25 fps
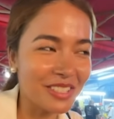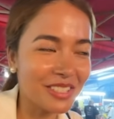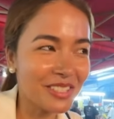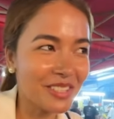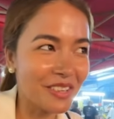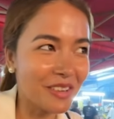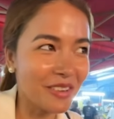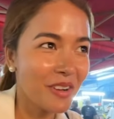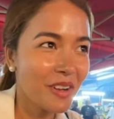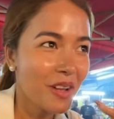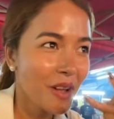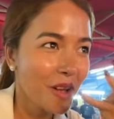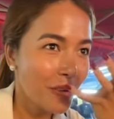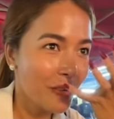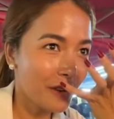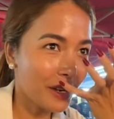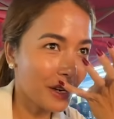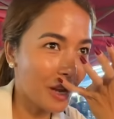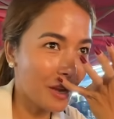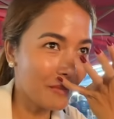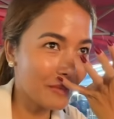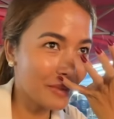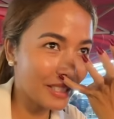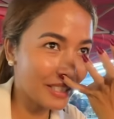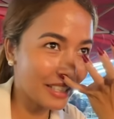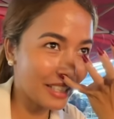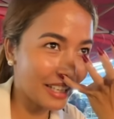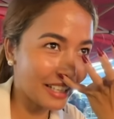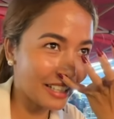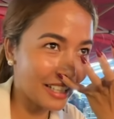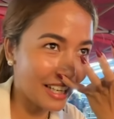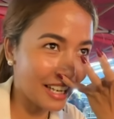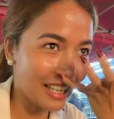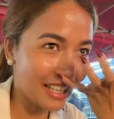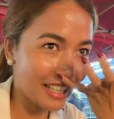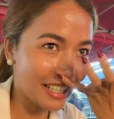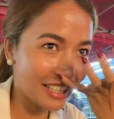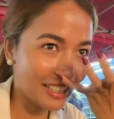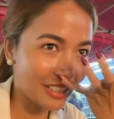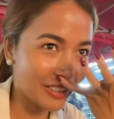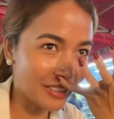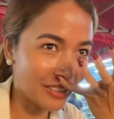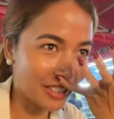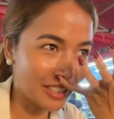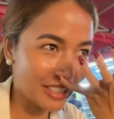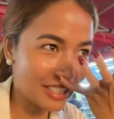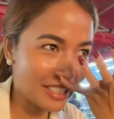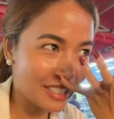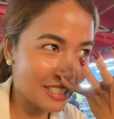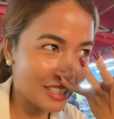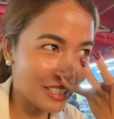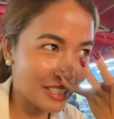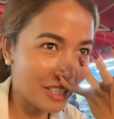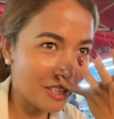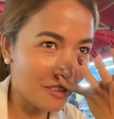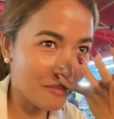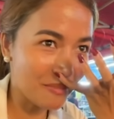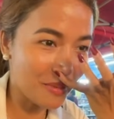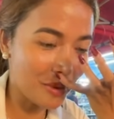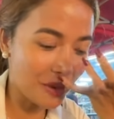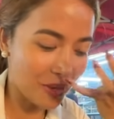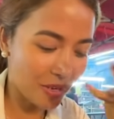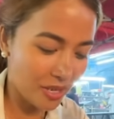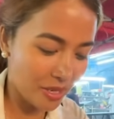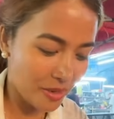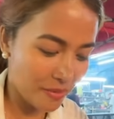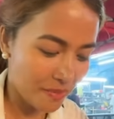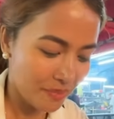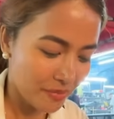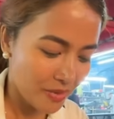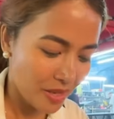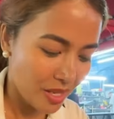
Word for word: So when I'm in K L or in Singapore,